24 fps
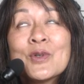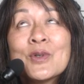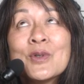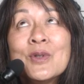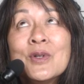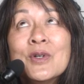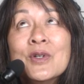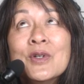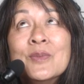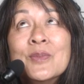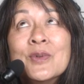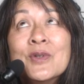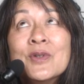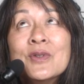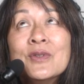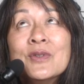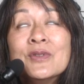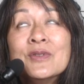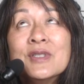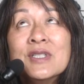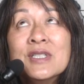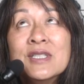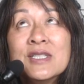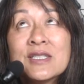
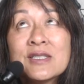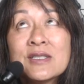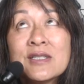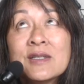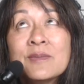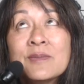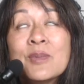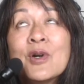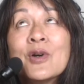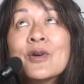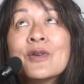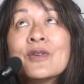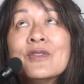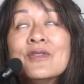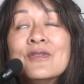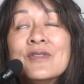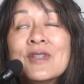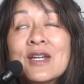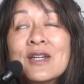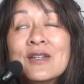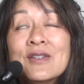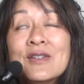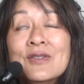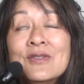global is like part of
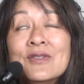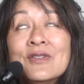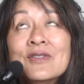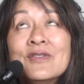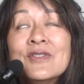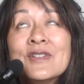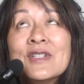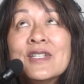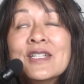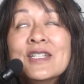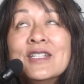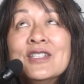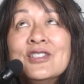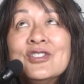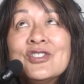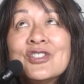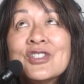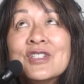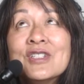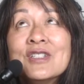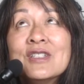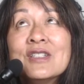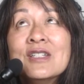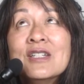that
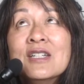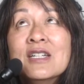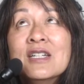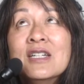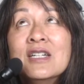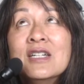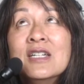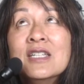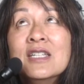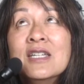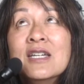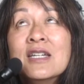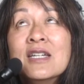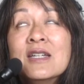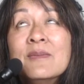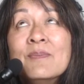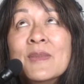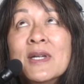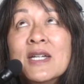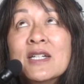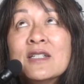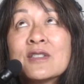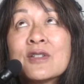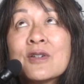unification. Yet it
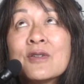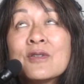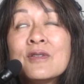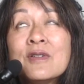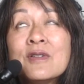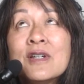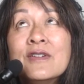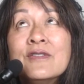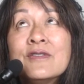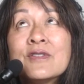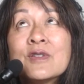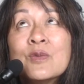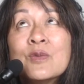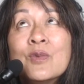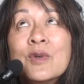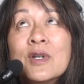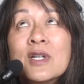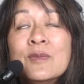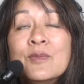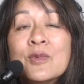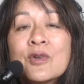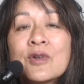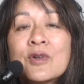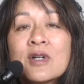makes our lives way
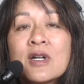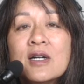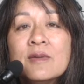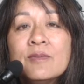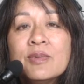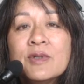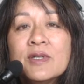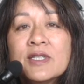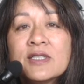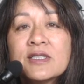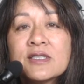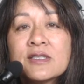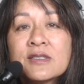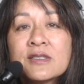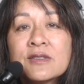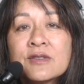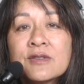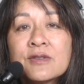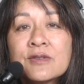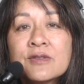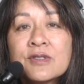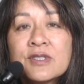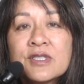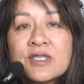more complex because
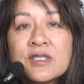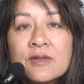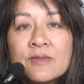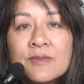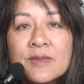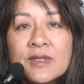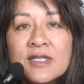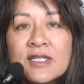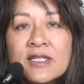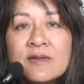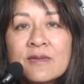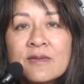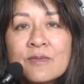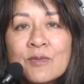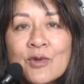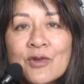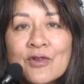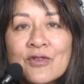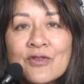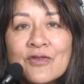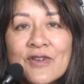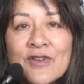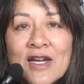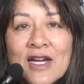there's so many more
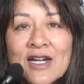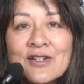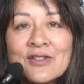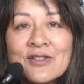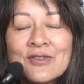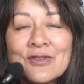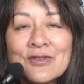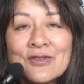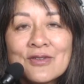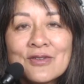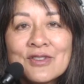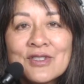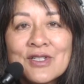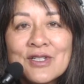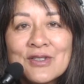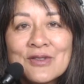factors to